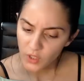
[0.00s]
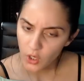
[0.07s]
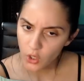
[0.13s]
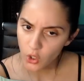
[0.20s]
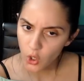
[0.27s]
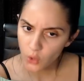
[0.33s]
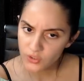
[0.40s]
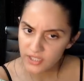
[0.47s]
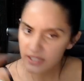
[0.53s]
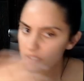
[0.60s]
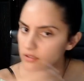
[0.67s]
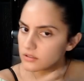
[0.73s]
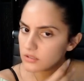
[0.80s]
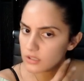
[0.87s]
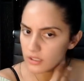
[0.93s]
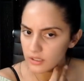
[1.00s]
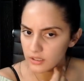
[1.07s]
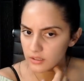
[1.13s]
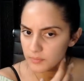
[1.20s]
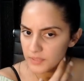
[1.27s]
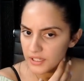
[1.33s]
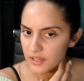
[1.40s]
go take a
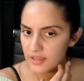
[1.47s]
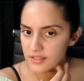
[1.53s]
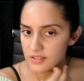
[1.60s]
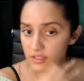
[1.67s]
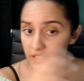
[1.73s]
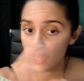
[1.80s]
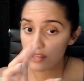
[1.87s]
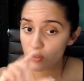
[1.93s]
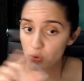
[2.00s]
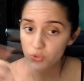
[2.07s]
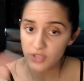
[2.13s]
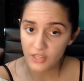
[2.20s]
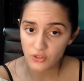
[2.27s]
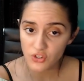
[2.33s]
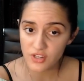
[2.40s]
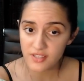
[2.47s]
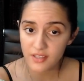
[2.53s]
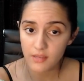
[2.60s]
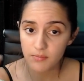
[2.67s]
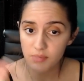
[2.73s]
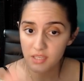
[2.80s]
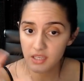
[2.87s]
look, because again, those energies
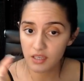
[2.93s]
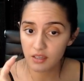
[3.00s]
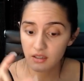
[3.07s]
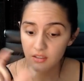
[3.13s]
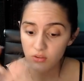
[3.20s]
can be